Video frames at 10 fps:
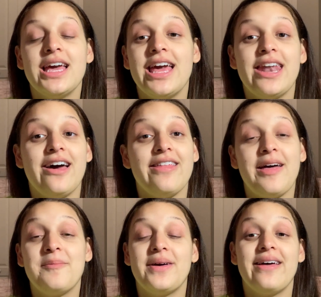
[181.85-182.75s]
and all
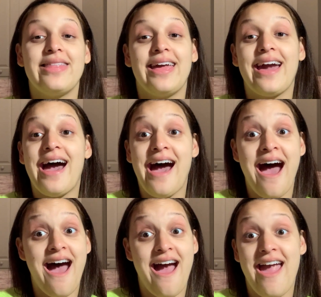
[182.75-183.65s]
that, but
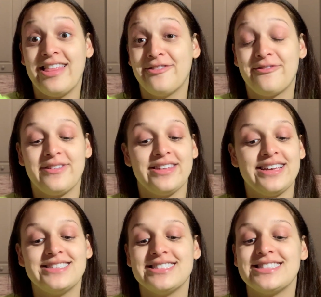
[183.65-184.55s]
I
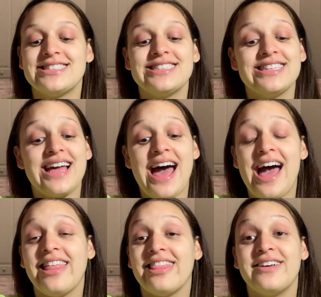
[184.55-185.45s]
really just,
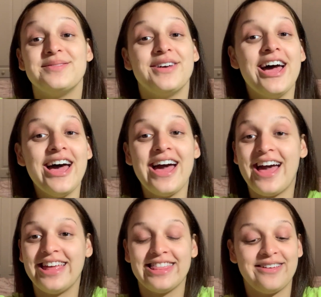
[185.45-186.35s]
I love
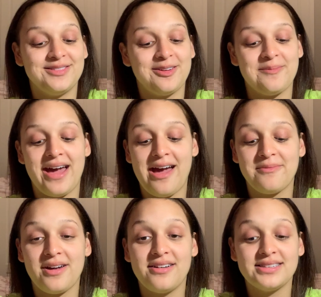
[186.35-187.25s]
I love doing my
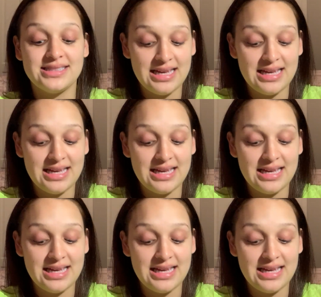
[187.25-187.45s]
eyebrows.